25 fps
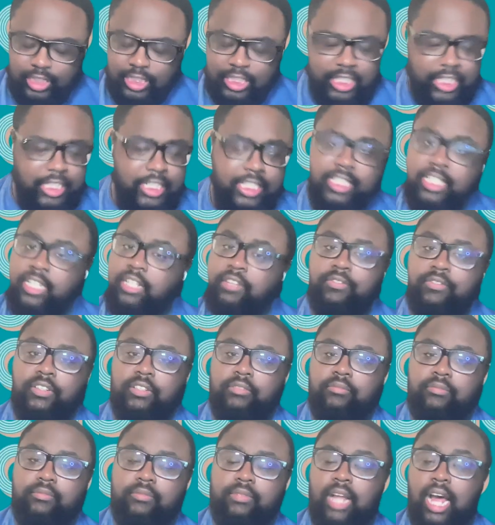She's
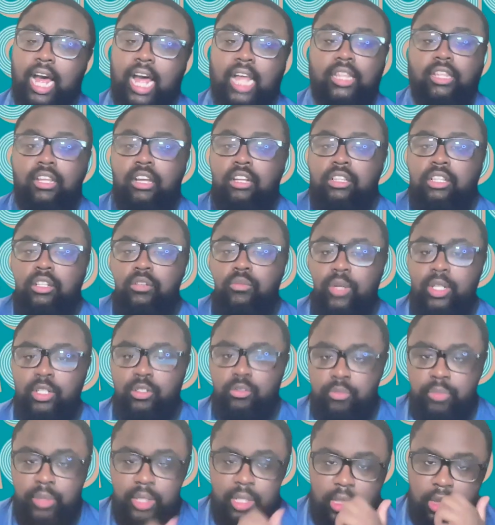different I thought the
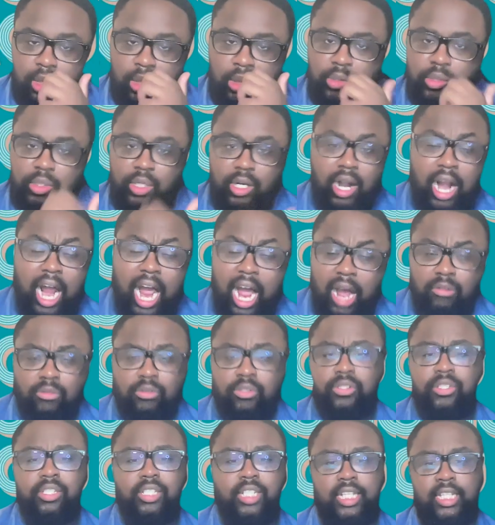race would be closer. I
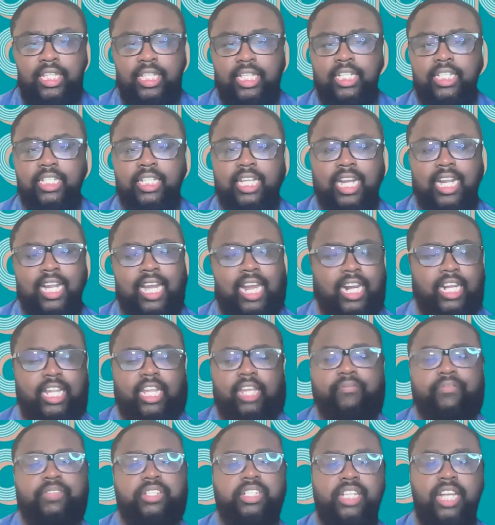will say this: I got to
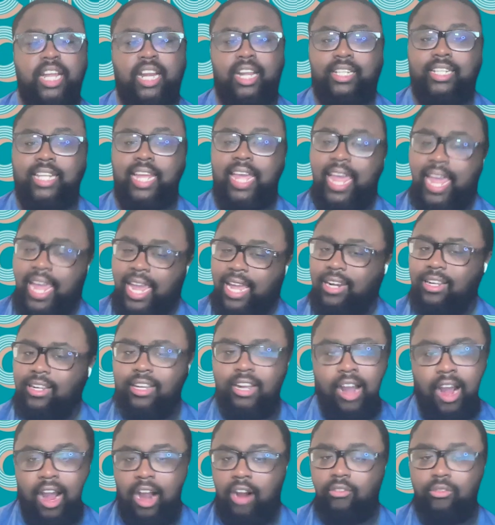give a shout out to Anna
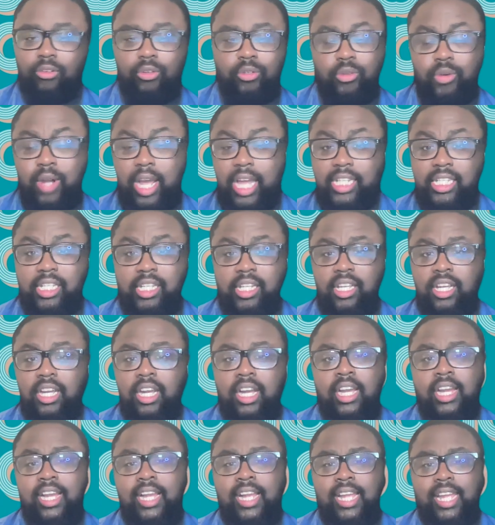Cockrell, who has an
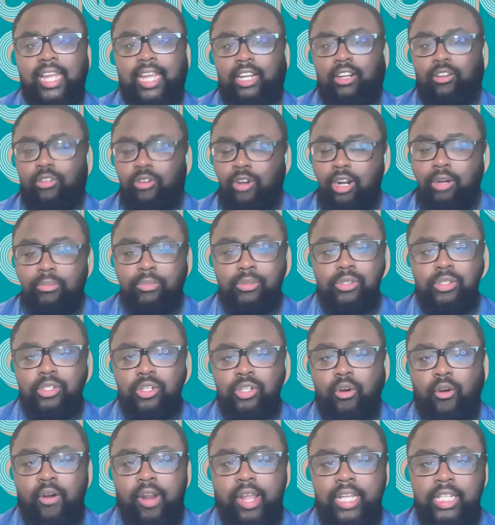incredible
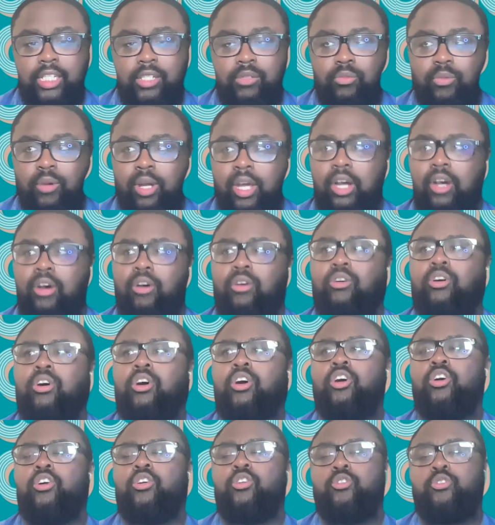story as well,
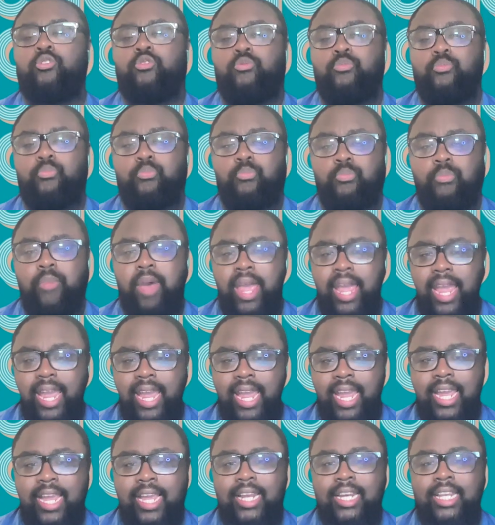who
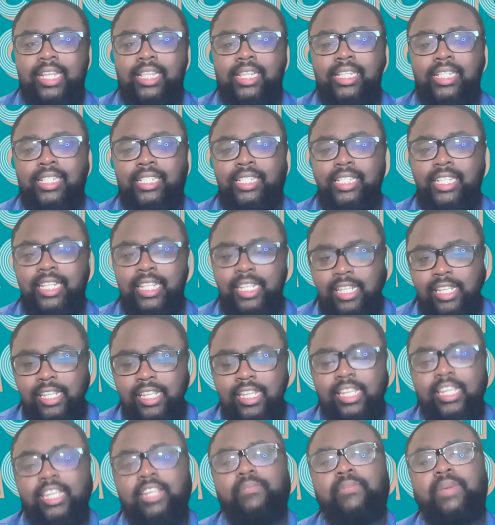made this
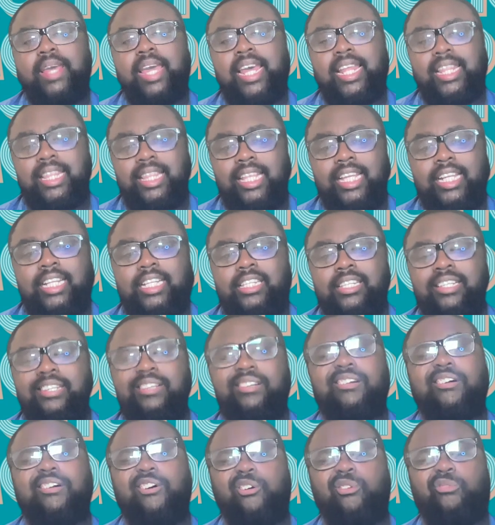team and then
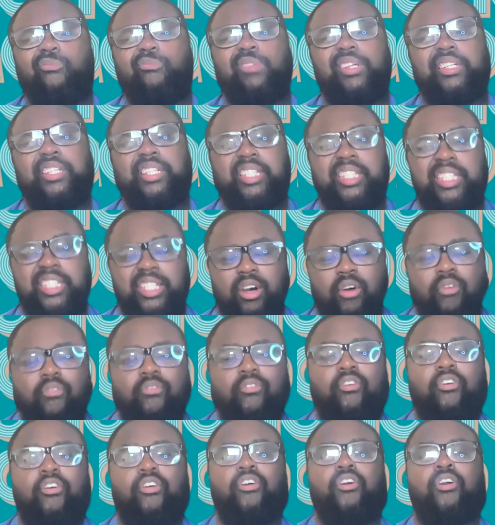took home the
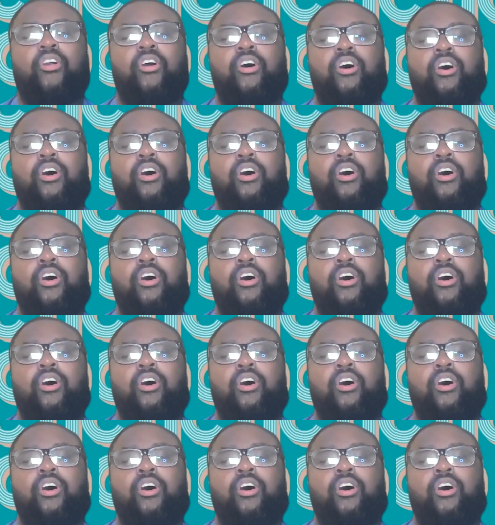silver